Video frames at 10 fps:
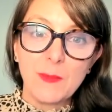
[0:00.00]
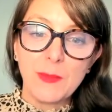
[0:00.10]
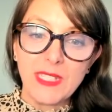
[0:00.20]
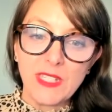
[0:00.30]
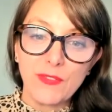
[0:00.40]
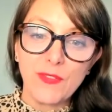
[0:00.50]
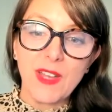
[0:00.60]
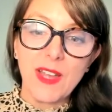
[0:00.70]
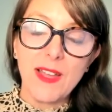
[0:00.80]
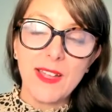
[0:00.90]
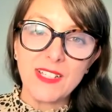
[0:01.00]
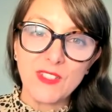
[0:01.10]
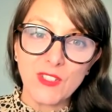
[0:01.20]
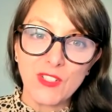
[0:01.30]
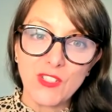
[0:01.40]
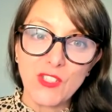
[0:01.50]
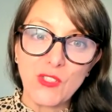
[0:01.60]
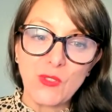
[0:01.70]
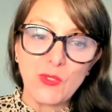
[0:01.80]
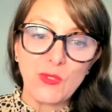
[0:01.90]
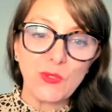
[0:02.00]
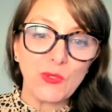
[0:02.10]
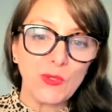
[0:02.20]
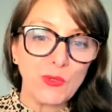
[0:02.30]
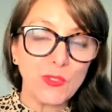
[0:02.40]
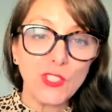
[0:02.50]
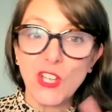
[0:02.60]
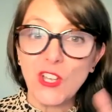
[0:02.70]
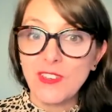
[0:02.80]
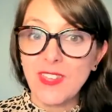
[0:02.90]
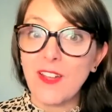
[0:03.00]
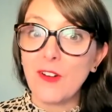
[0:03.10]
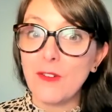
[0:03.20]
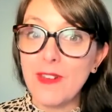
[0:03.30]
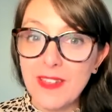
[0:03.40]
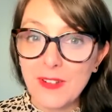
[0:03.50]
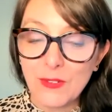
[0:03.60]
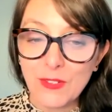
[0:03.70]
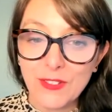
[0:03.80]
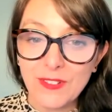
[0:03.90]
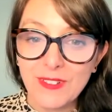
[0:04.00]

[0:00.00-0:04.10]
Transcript: But if I start to turn that around,